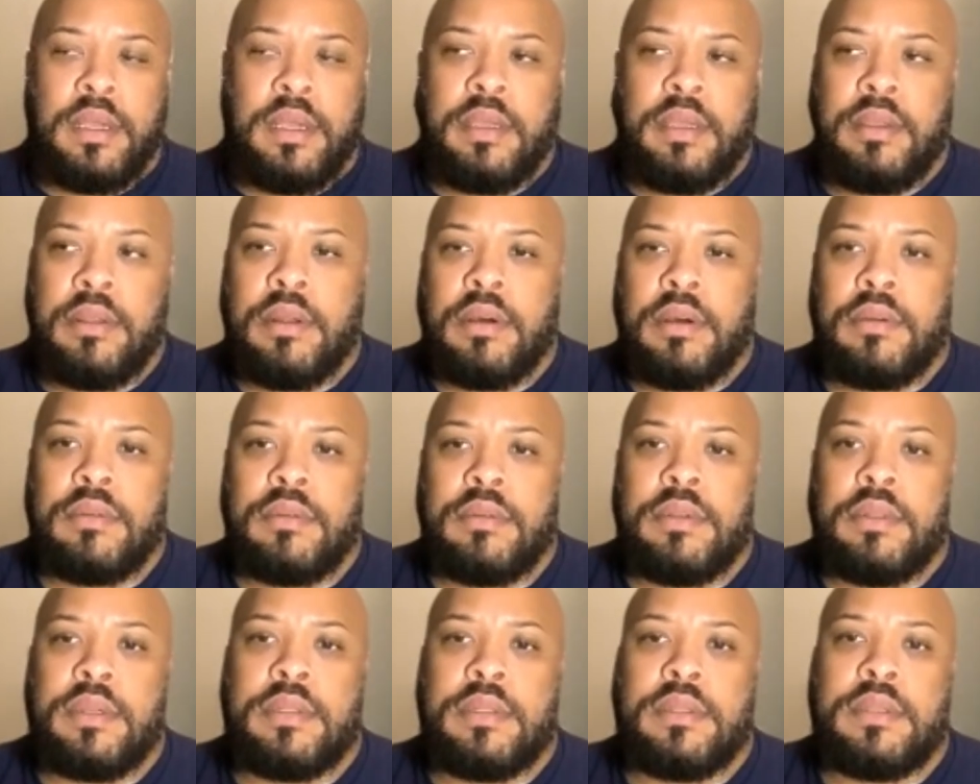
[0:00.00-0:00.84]
you know
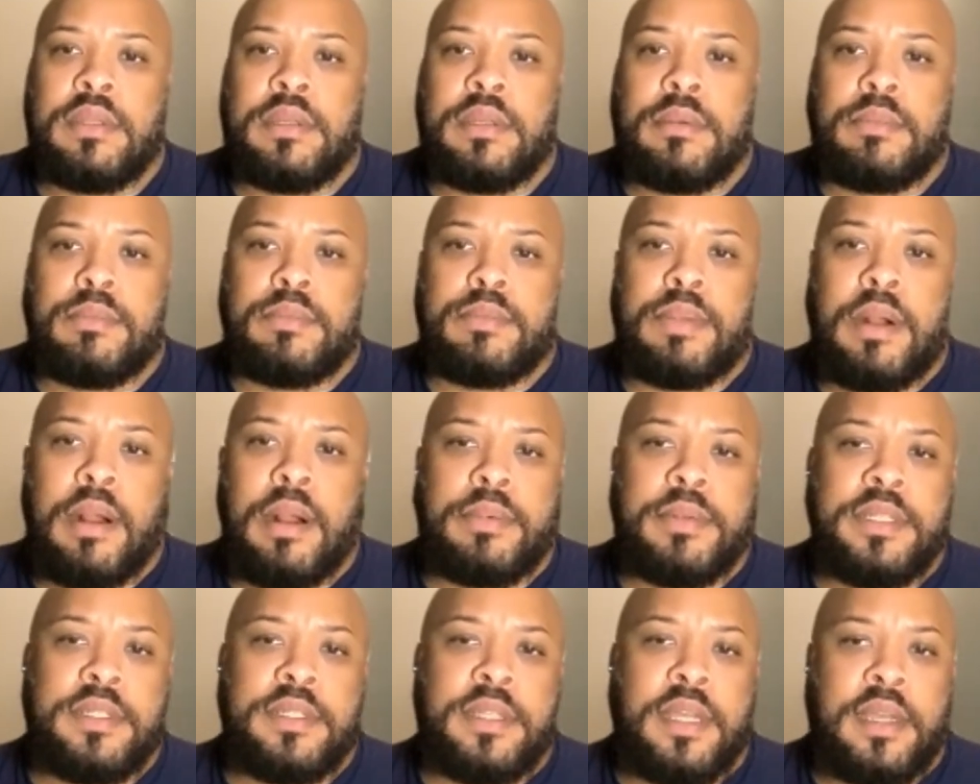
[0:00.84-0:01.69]
the, the
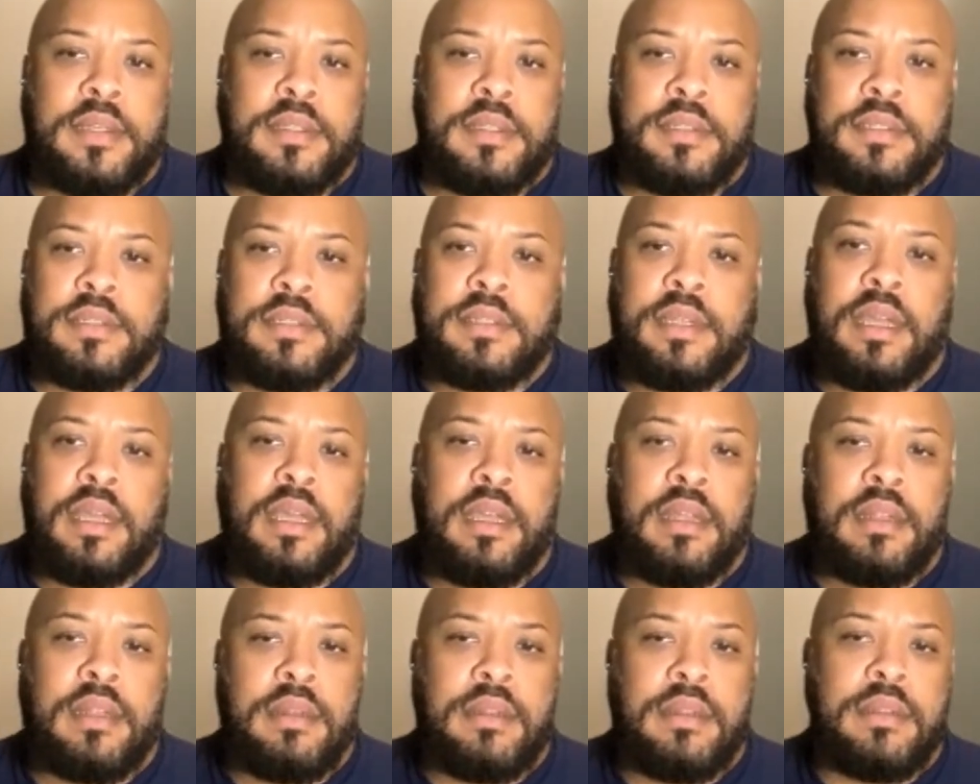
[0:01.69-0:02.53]
property taxes
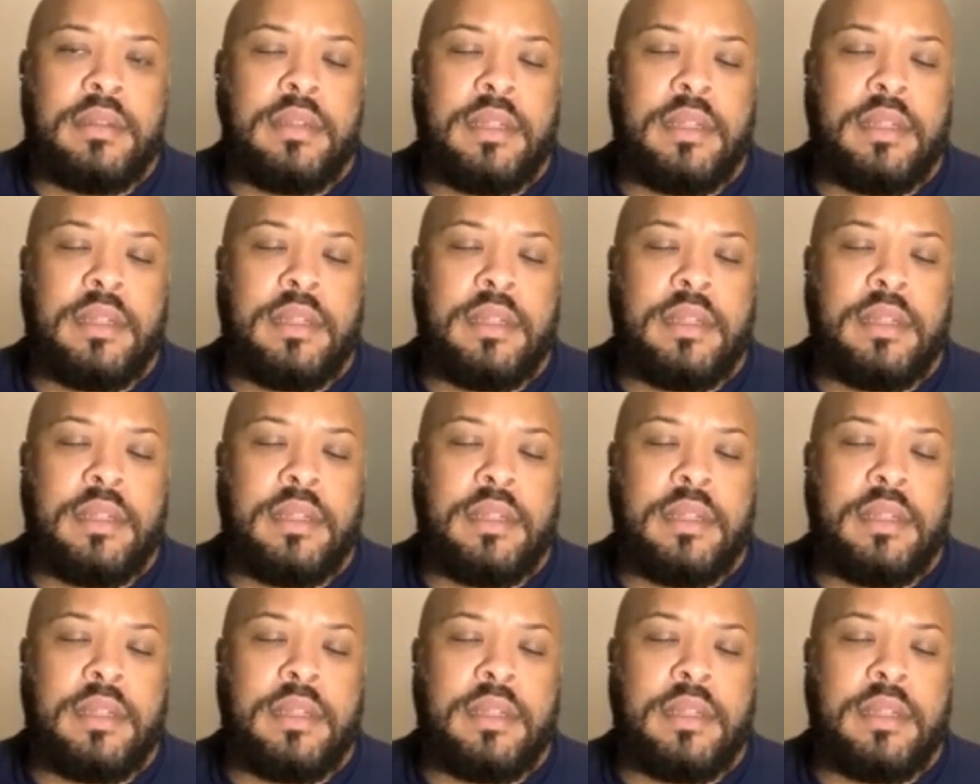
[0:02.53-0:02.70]
and